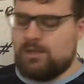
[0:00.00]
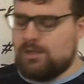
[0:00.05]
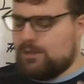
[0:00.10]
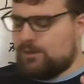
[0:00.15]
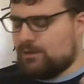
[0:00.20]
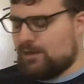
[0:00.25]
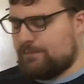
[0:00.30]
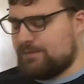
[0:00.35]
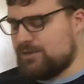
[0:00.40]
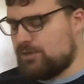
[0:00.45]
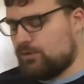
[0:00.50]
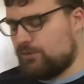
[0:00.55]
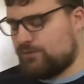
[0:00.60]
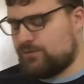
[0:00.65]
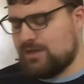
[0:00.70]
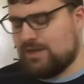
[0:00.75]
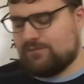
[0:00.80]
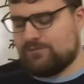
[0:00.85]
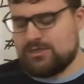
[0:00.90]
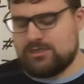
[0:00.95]
Let me know if
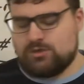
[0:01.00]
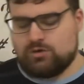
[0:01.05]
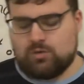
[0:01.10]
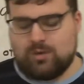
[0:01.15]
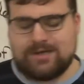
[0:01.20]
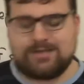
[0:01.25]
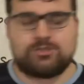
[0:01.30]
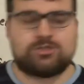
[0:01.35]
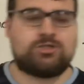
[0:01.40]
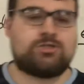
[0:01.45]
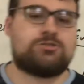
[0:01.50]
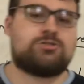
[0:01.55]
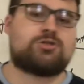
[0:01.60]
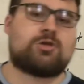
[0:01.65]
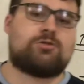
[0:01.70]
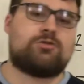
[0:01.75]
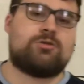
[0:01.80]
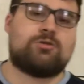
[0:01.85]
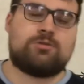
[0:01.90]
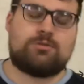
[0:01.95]
you have any questions
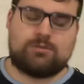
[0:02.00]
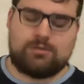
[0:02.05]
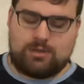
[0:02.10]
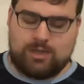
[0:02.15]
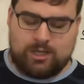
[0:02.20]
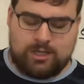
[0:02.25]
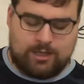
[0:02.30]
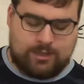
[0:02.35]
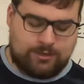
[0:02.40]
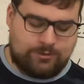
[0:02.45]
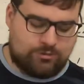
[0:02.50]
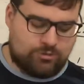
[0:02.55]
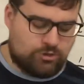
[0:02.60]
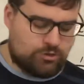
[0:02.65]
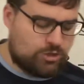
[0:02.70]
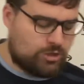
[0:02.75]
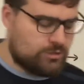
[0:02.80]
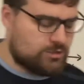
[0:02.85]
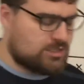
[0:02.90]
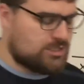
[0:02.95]
on
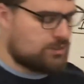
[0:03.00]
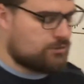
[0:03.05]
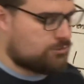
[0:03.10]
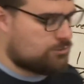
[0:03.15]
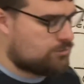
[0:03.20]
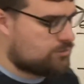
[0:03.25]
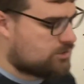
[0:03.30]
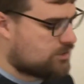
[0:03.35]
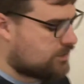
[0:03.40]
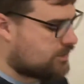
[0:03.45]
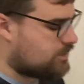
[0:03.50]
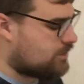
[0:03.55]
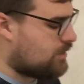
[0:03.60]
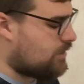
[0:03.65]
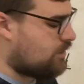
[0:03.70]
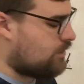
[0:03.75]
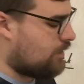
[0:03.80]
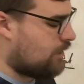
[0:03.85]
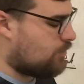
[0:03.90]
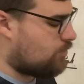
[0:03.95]
13 through
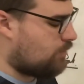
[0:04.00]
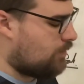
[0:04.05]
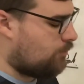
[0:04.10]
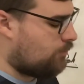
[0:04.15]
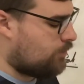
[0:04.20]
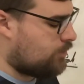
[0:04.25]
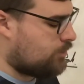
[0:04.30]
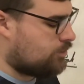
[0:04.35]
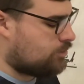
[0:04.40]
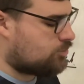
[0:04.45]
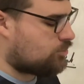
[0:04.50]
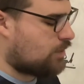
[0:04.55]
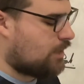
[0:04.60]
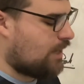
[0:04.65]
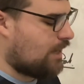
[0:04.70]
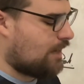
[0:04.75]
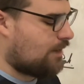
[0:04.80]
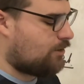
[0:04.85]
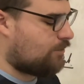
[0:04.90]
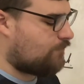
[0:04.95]
16. That's what I want you to try
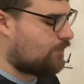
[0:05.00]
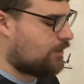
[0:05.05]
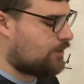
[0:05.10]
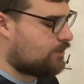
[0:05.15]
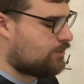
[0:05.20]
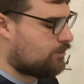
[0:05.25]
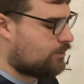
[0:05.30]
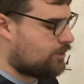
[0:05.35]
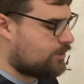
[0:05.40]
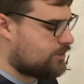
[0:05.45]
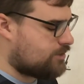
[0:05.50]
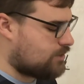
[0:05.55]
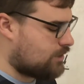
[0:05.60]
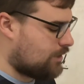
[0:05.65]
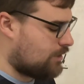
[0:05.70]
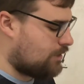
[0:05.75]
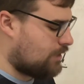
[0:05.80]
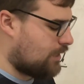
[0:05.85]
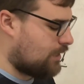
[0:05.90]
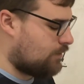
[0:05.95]
out if I didn't already
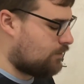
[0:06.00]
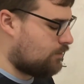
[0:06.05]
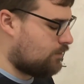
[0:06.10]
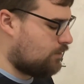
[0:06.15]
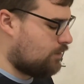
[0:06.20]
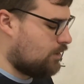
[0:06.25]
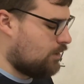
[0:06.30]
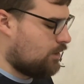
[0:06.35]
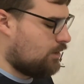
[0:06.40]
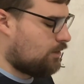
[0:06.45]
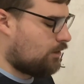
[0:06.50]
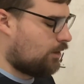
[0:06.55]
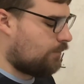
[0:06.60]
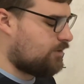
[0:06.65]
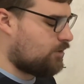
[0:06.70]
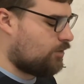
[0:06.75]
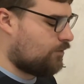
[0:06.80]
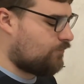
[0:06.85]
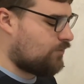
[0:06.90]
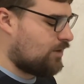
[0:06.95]
say that. Let me
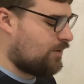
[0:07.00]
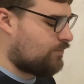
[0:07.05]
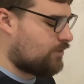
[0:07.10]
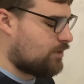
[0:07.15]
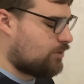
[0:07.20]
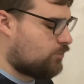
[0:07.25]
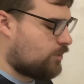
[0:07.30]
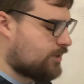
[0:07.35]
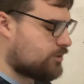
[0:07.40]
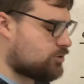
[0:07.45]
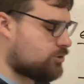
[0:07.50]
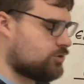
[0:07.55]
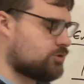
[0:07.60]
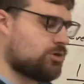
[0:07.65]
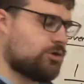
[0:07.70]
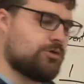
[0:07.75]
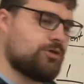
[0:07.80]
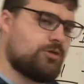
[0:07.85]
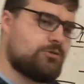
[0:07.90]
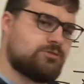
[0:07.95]
know if you have any questions
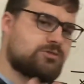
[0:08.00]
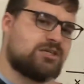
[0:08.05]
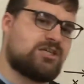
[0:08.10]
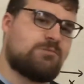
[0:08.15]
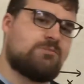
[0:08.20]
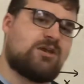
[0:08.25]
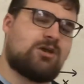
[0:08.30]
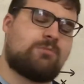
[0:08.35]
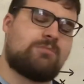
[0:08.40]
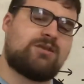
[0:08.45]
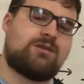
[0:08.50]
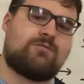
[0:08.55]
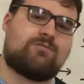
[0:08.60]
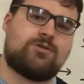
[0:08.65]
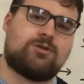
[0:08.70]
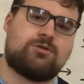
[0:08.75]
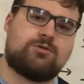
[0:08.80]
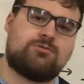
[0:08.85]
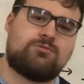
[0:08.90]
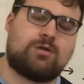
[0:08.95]
on those. Email me if
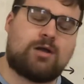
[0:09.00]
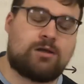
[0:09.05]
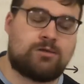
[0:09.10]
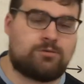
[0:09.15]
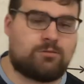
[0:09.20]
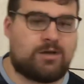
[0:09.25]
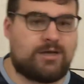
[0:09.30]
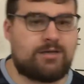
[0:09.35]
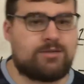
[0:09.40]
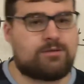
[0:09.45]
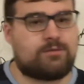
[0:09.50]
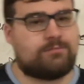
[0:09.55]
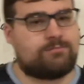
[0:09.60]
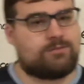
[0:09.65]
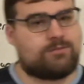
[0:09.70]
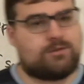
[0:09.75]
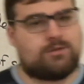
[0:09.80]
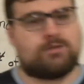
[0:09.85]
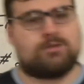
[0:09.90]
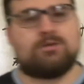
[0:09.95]
you do. Otherwise,
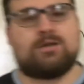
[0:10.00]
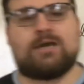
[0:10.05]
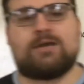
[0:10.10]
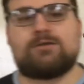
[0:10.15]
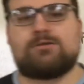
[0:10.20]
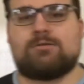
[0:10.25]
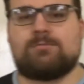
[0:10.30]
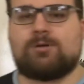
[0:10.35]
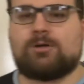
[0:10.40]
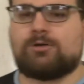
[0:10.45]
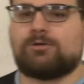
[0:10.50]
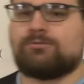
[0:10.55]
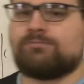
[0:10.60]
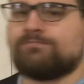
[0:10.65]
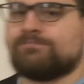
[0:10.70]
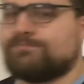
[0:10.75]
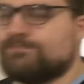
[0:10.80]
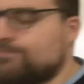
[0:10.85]
see you guys tomorrow.